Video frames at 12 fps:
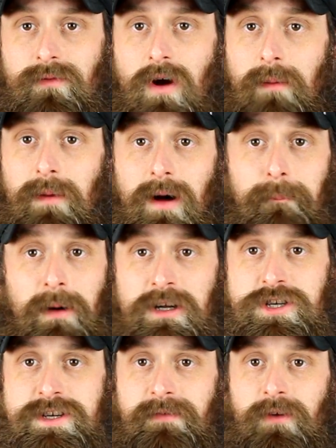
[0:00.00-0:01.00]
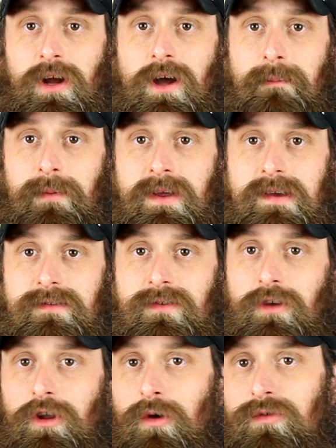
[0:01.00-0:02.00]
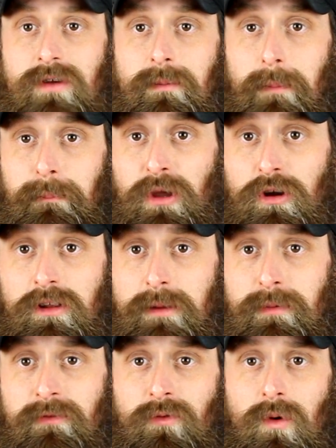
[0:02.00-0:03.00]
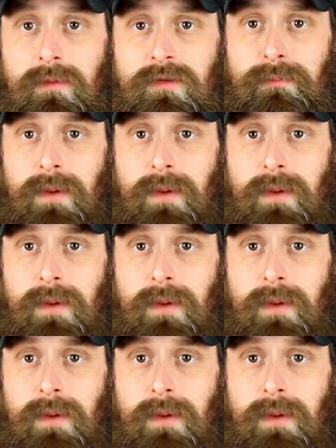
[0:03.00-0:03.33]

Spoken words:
from a bunch of different companies. You know, some are purely performance